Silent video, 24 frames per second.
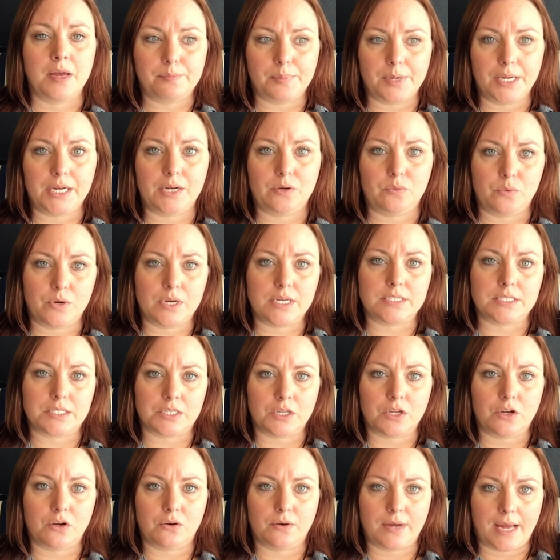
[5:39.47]
but it was
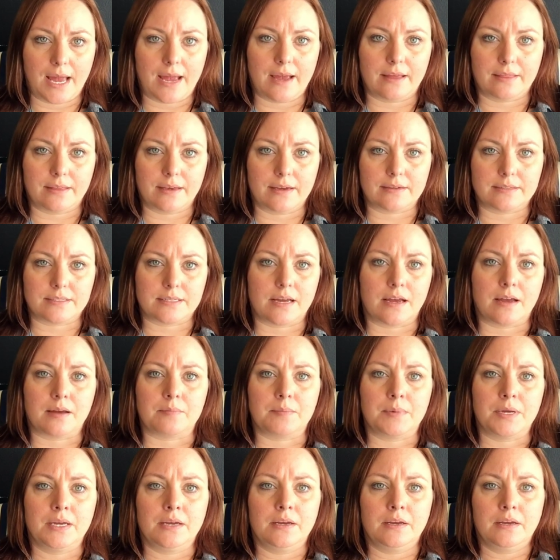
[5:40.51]
law at that time